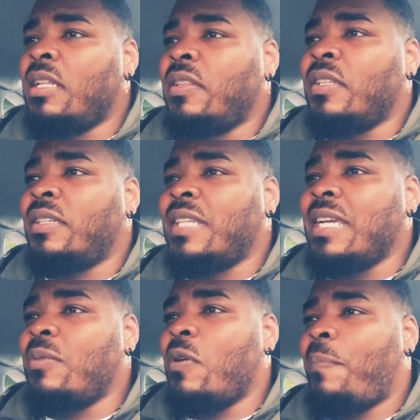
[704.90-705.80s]
The
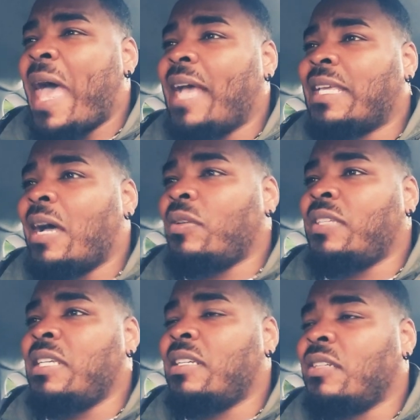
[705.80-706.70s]
thing with Pacquiao is
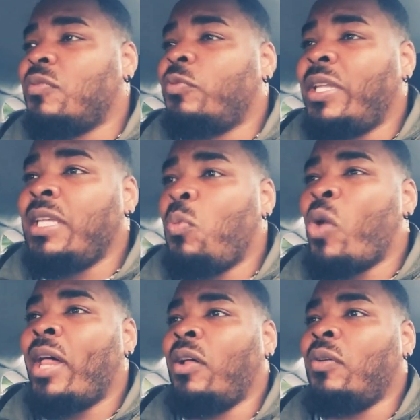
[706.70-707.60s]
he does really
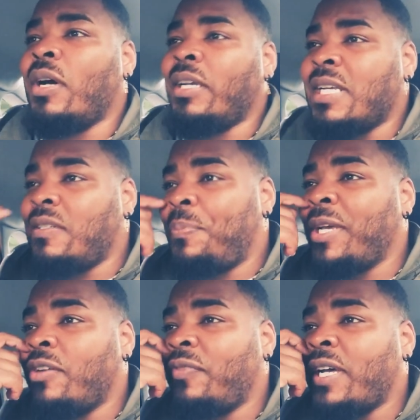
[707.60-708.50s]
well against
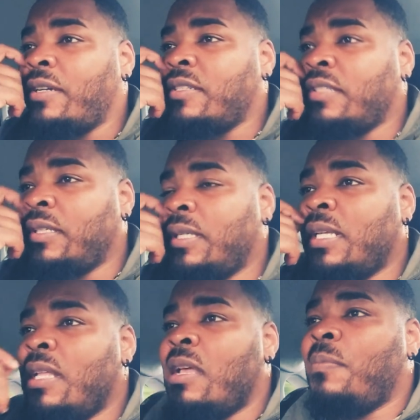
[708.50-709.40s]
bigger fighters,
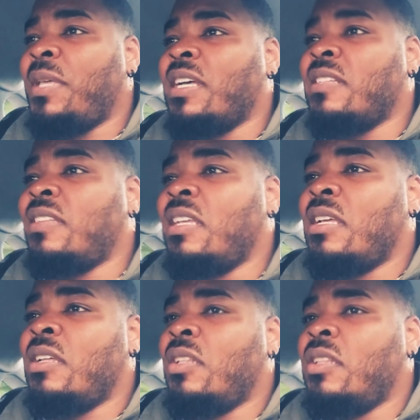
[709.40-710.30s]
because
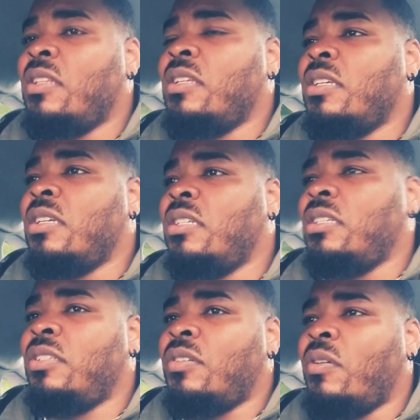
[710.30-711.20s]

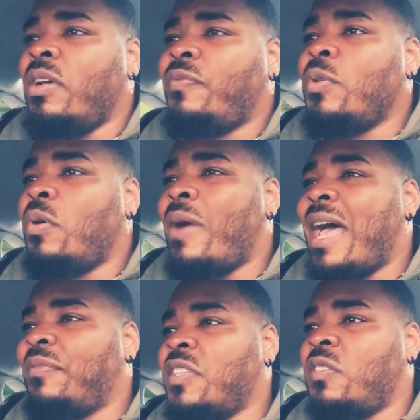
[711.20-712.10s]
if you don't
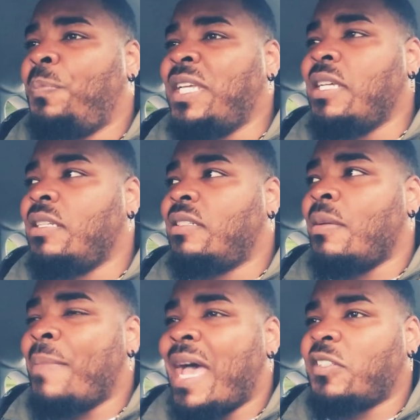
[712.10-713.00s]
have the speed to
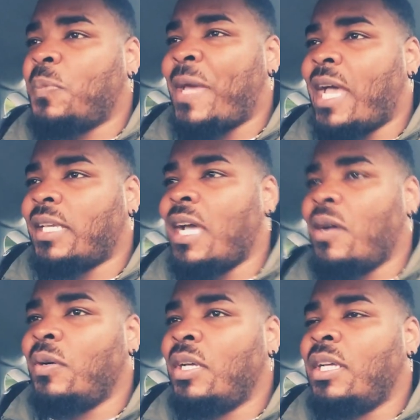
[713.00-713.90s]
match Pacquiao,